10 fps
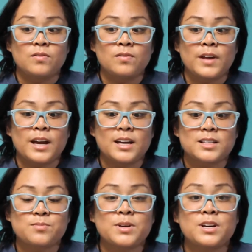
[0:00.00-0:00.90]
that
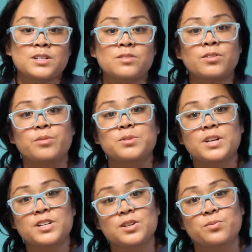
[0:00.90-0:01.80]
it's because of your
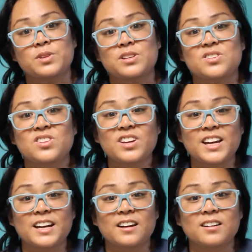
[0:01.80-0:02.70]
obsession with this
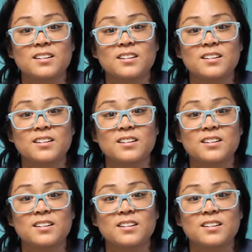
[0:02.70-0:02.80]
thing